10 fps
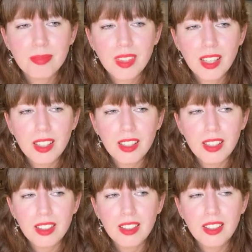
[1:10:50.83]

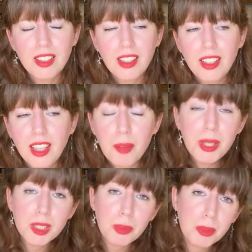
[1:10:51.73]
I'm an
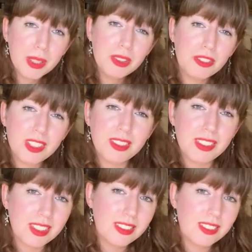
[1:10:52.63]
experimental
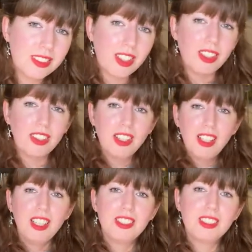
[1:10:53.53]
physicist, so
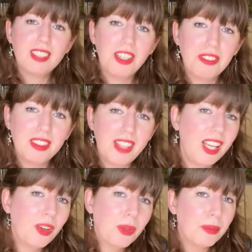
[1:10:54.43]
just have to
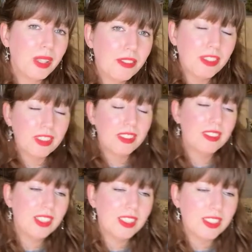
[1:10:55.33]
take what I'm given
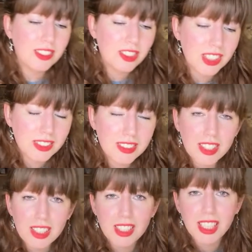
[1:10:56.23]
and try and
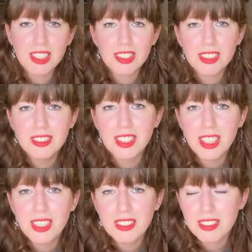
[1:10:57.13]
study the data and
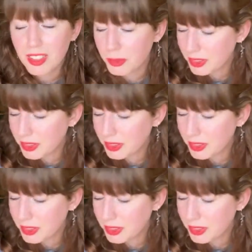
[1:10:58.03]
see what's